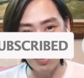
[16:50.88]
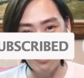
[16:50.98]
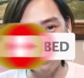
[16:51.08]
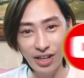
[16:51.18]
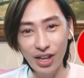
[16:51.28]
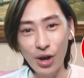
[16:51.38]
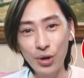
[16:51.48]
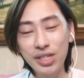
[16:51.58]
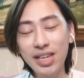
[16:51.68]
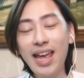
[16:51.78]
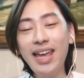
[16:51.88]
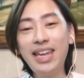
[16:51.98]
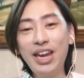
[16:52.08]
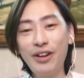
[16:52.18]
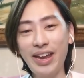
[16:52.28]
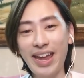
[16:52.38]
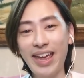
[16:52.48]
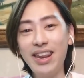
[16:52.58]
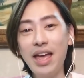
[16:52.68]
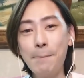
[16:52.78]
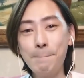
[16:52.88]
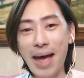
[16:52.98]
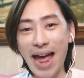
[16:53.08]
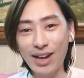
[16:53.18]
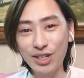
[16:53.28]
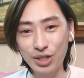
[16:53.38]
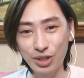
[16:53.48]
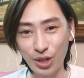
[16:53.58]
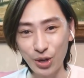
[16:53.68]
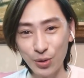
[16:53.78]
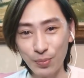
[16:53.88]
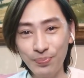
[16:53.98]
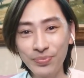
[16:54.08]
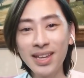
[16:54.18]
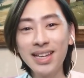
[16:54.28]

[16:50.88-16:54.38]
on my videos here in MaxTube.